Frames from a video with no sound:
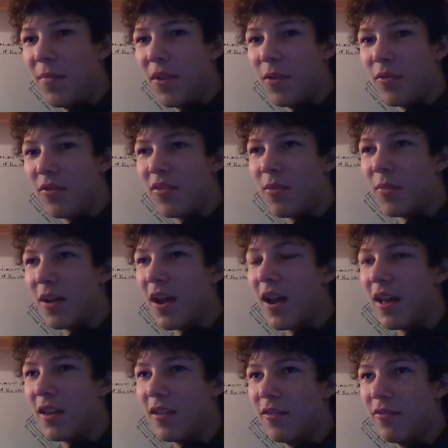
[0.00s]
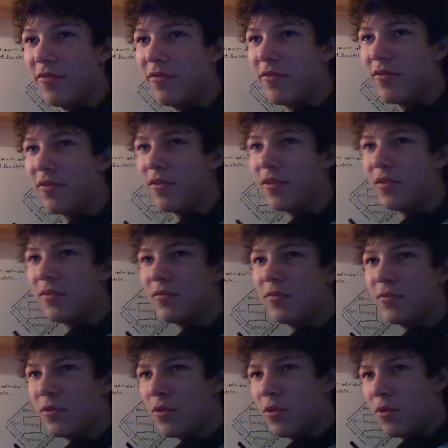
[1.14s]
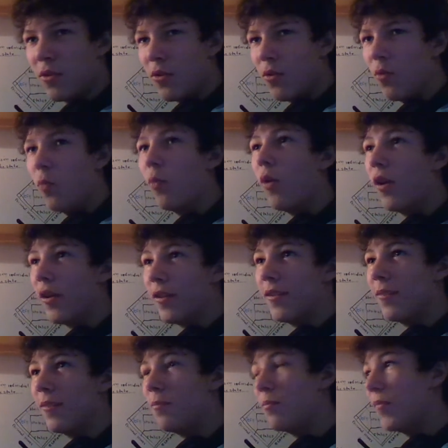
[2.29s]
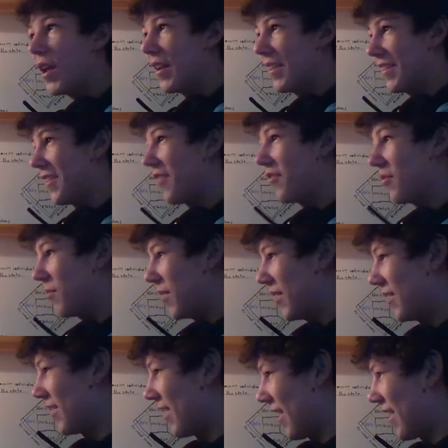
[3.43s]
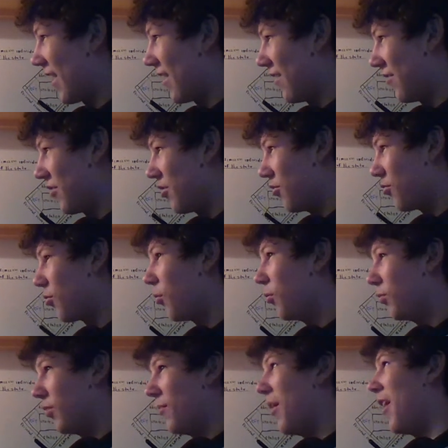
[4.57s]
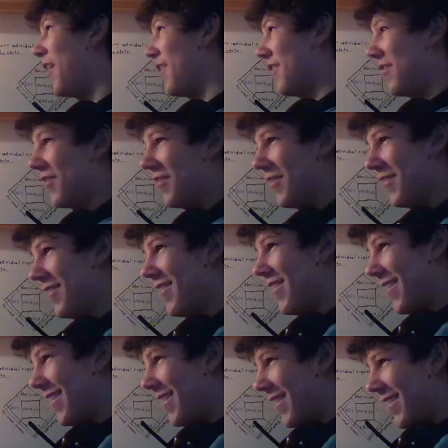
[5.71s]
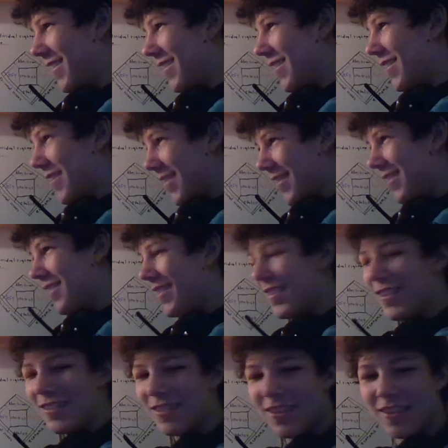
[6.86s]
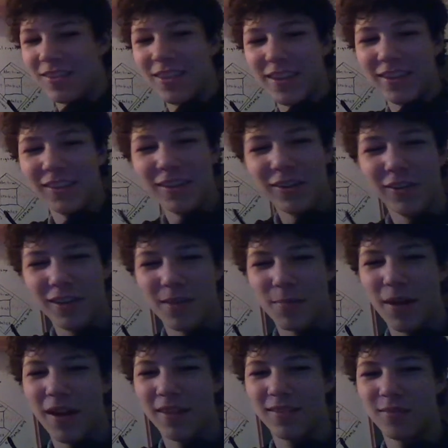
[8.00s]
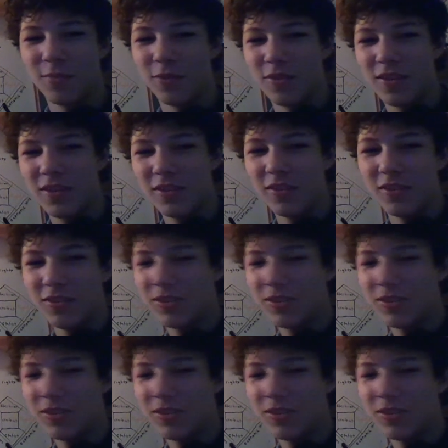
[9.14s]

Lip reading: there was some kind of one main government that kind of controlled our minds, and it's like literally impossible. You